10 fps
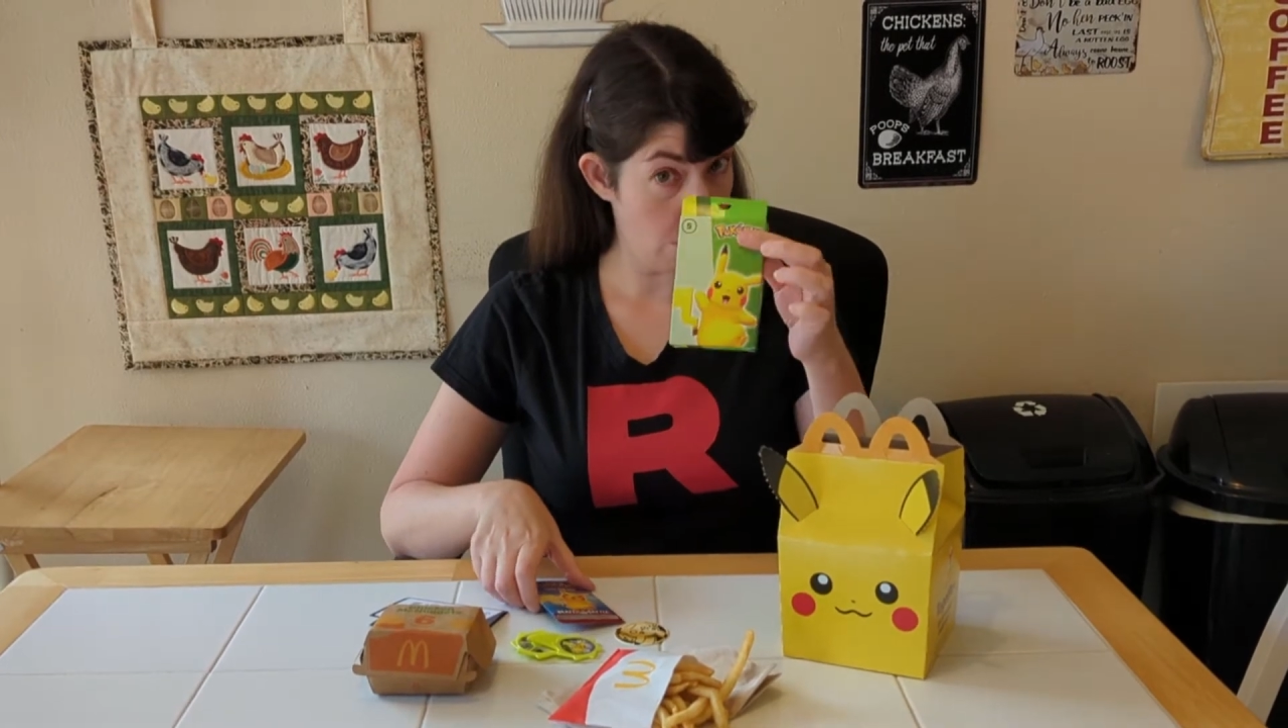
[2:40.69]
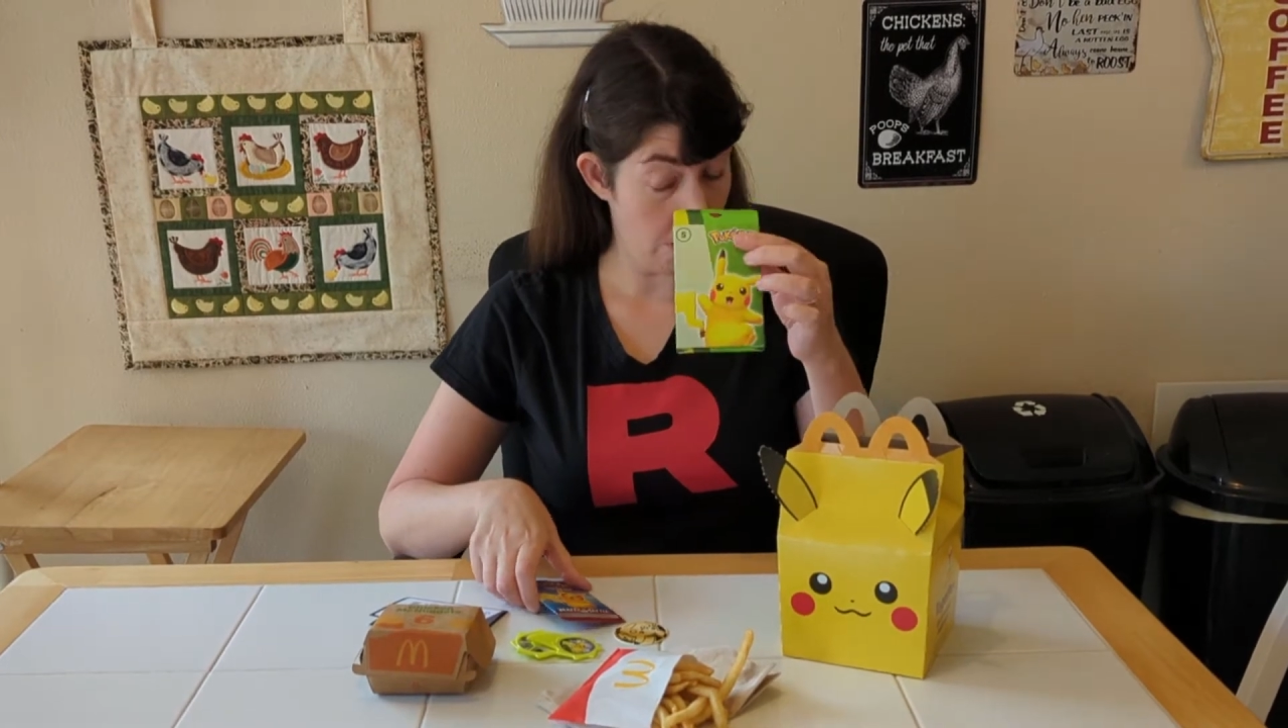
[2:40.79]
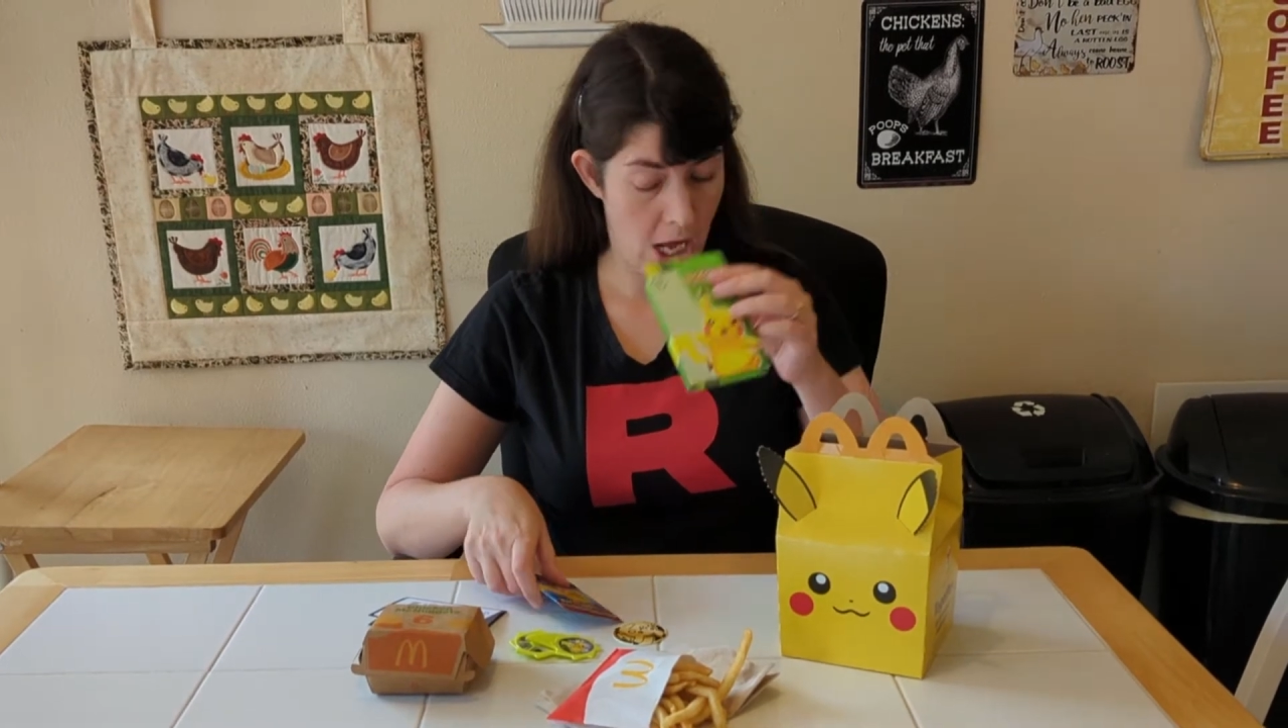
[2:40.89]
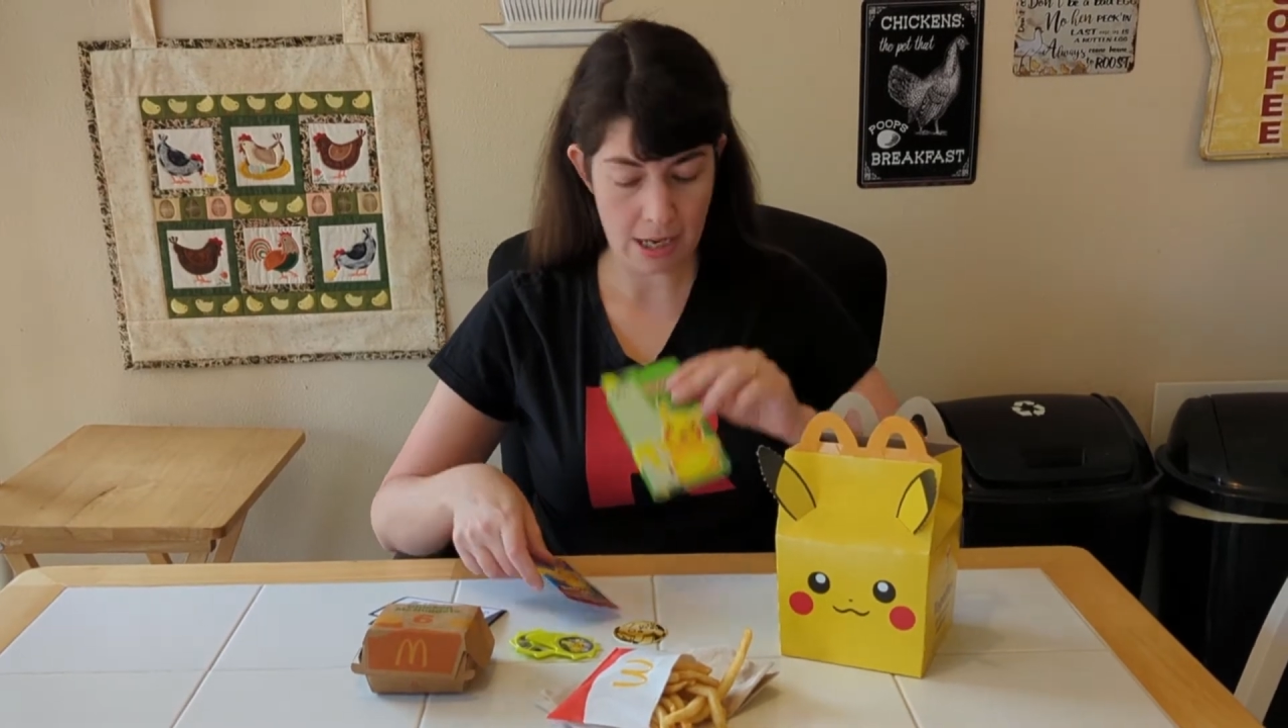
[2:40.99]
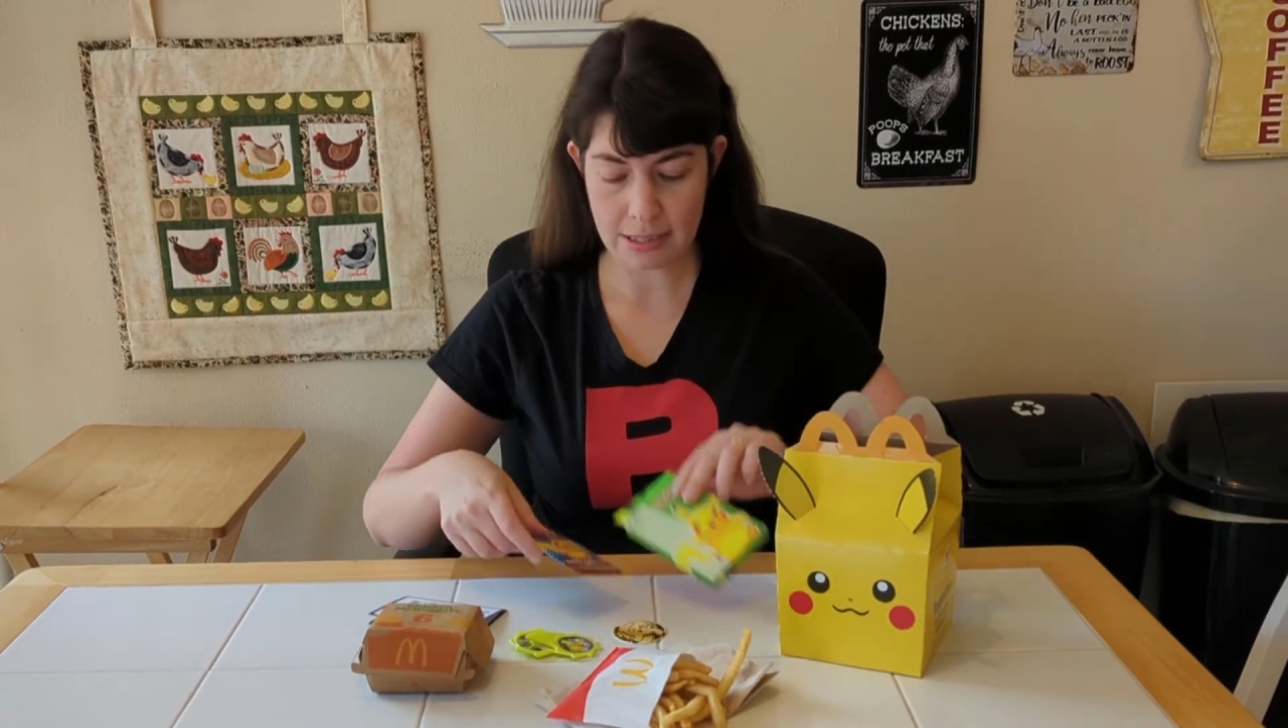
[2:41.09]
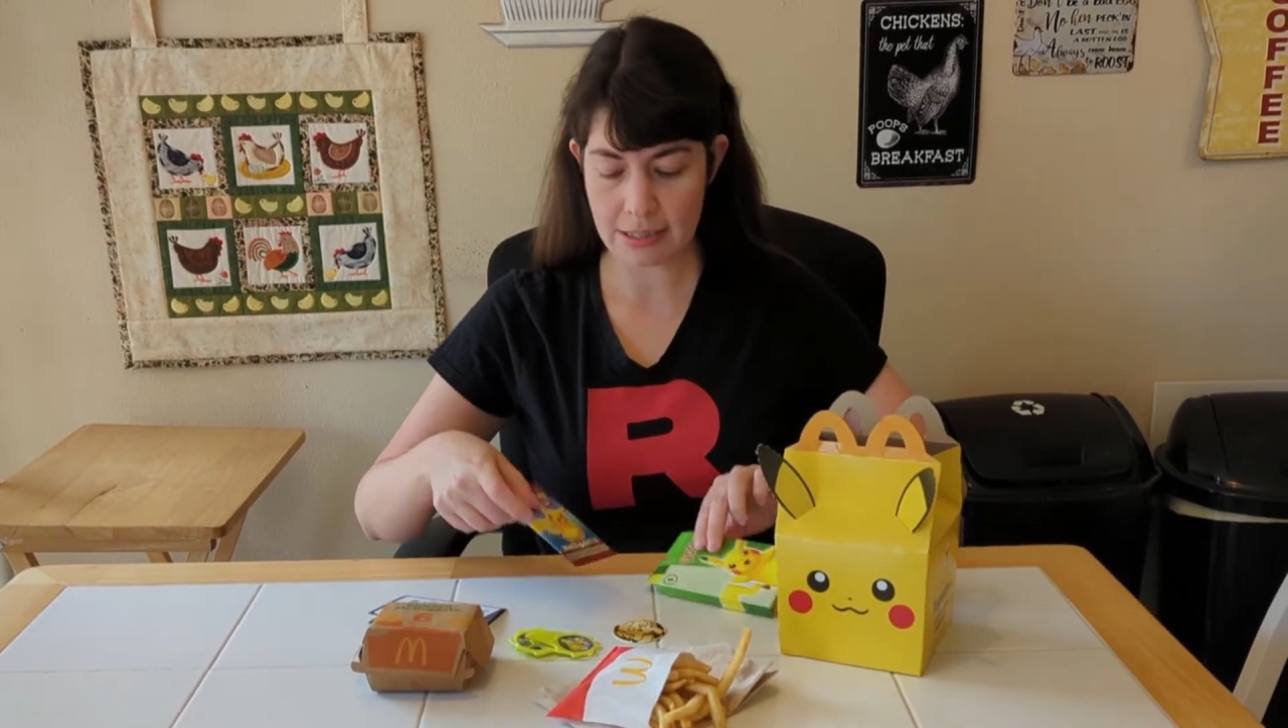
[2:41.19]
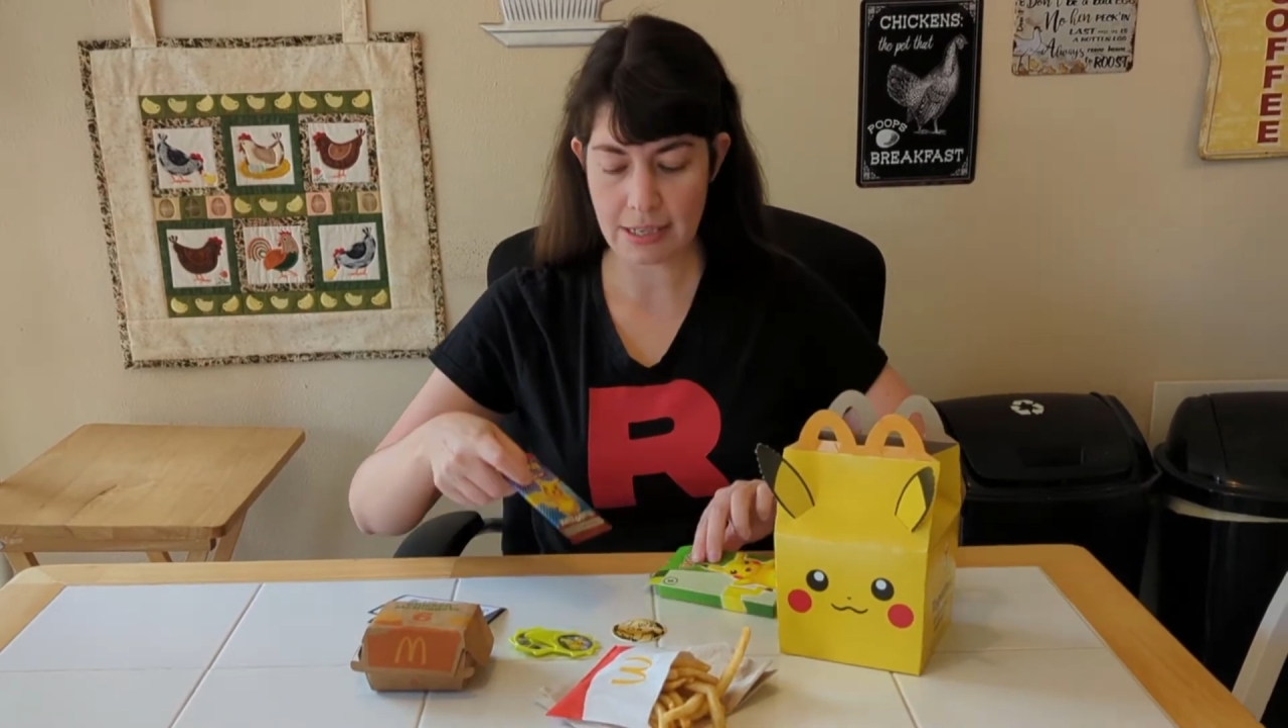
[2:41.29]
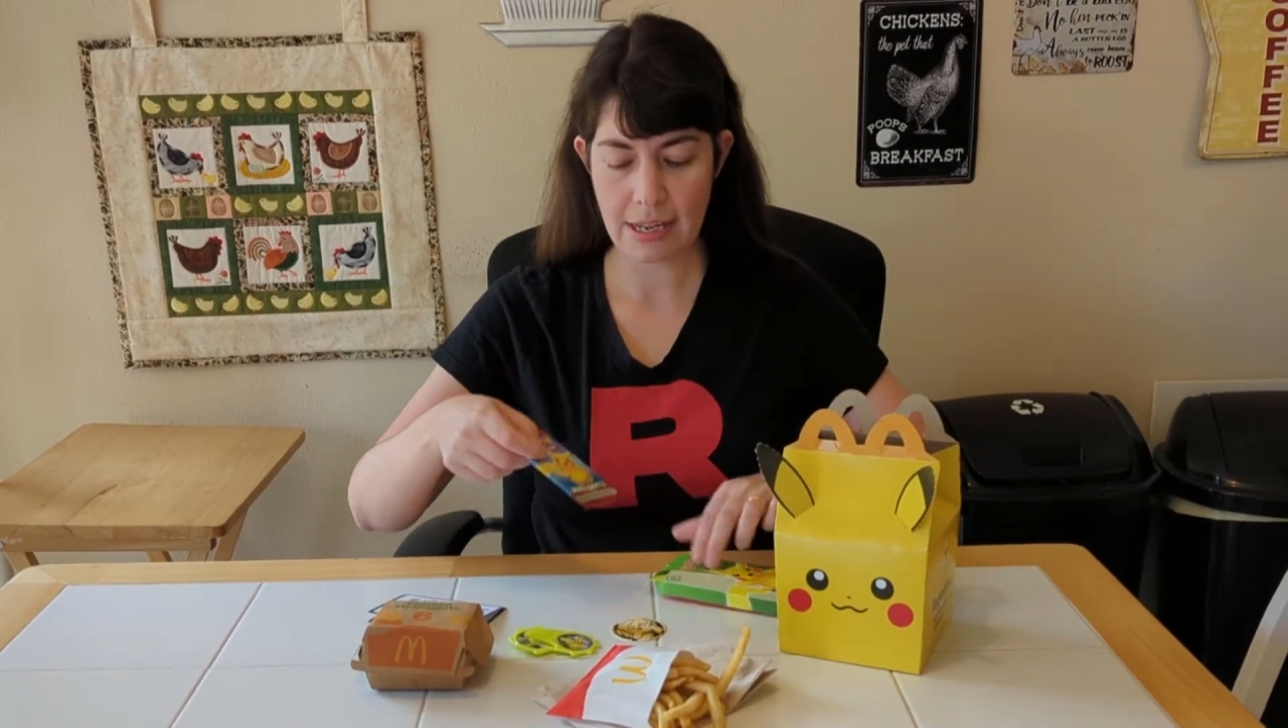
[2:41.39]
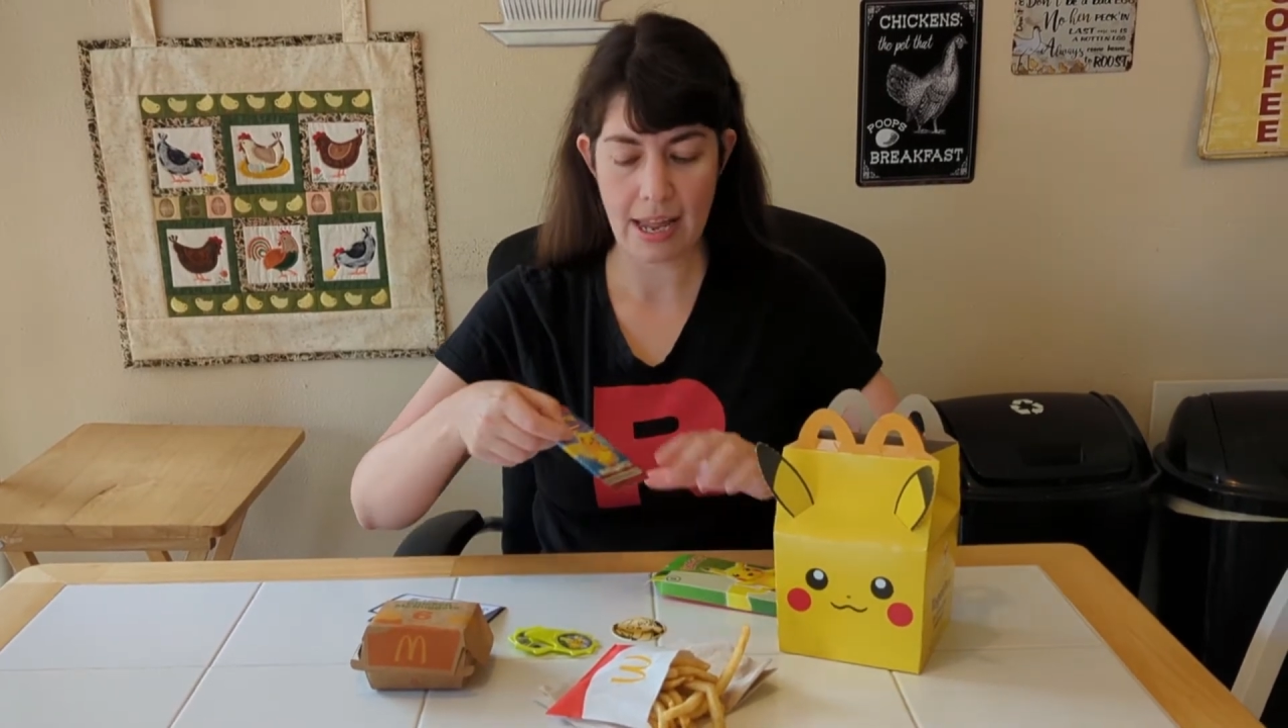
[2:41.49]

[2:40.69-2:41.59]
box.